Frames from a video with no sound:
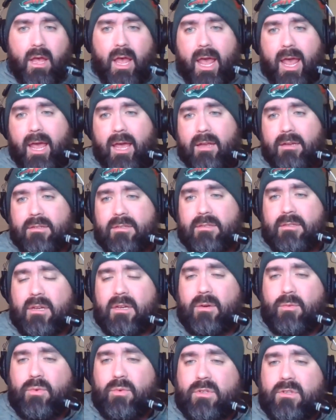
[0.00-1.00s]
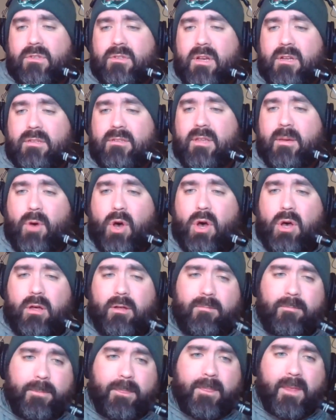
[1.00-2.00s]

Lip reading: and we'll discuss them all